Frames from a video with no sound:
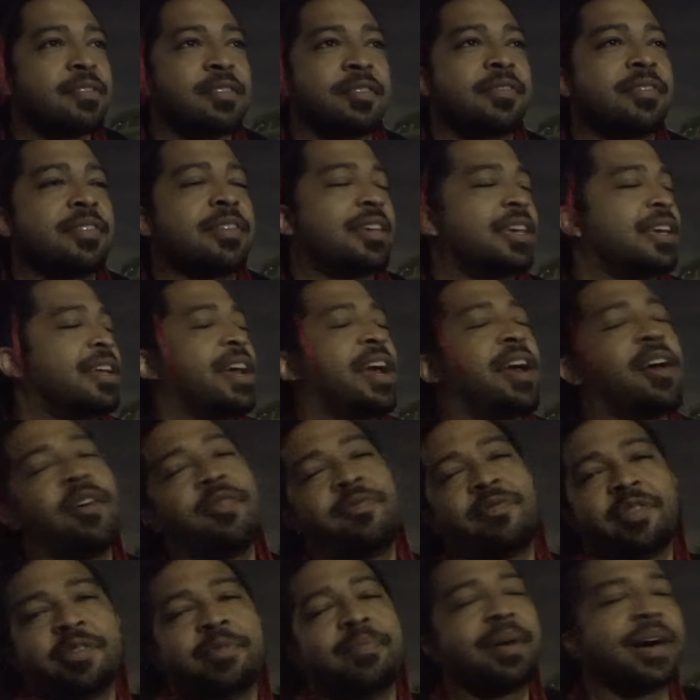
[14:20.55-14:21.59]
Just get
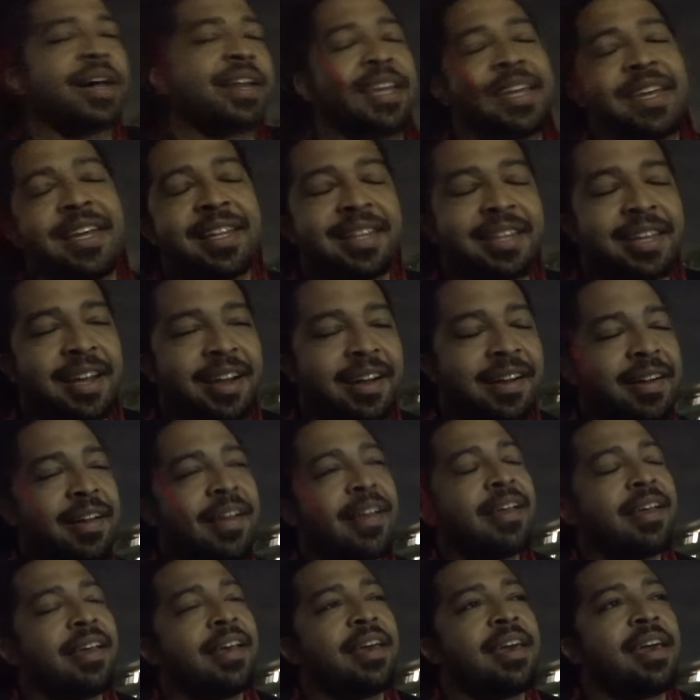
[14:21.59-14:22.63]
everybody in there,
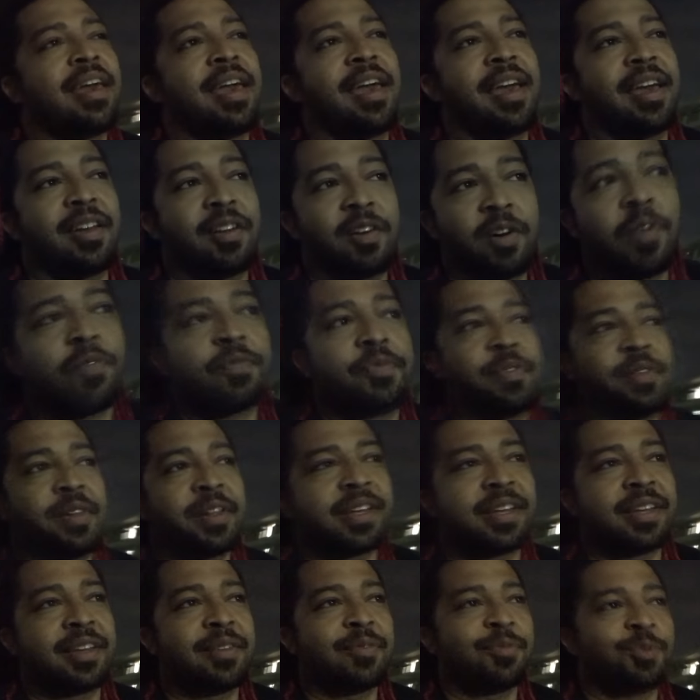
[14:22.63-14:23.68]
and
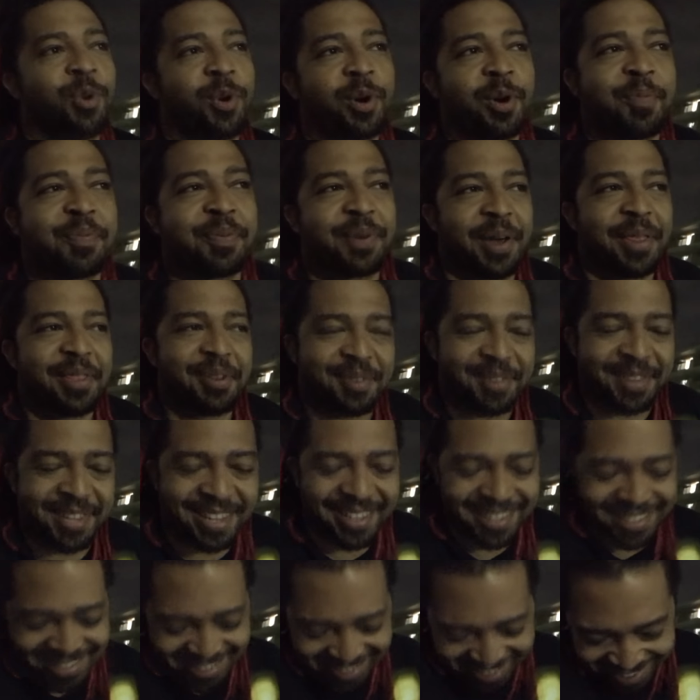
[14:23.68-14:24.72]
hopefully Warner
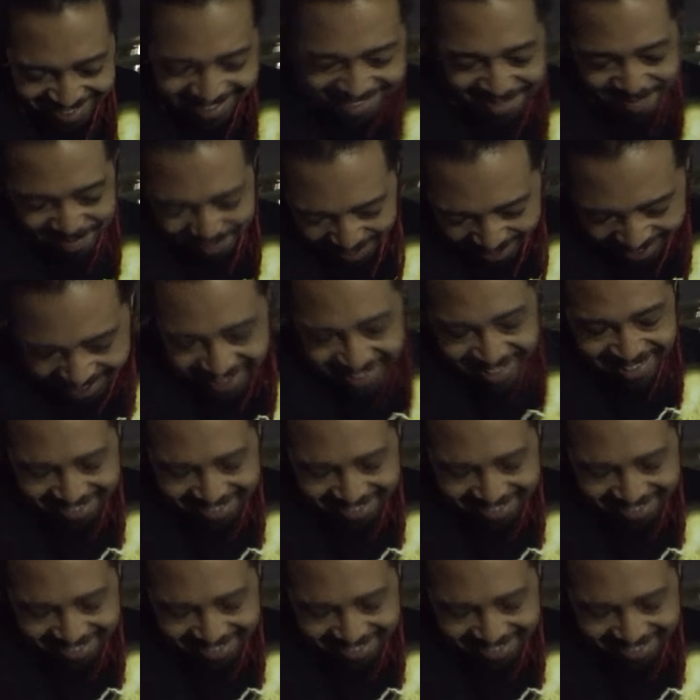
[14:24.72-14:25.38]
Brothers. There's a big